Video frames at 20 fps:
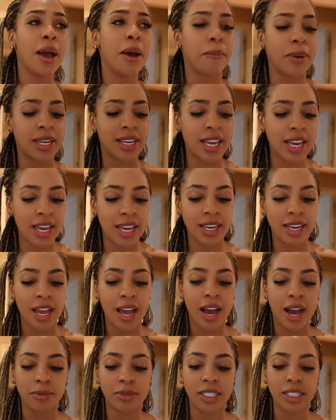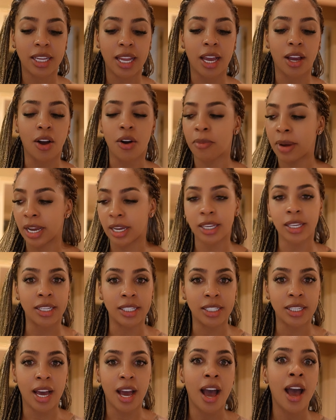But then I'm just like, oh my
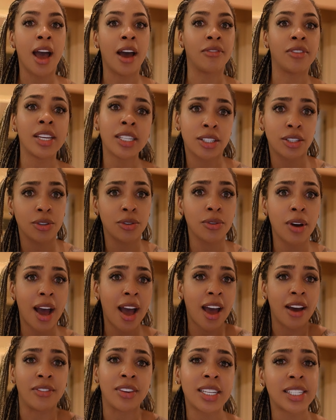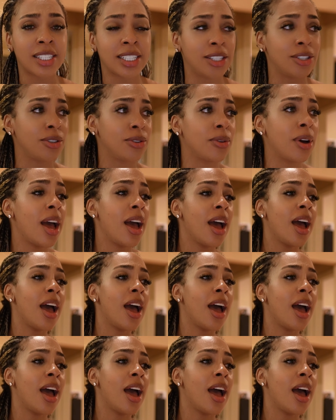goodness, I have this to do.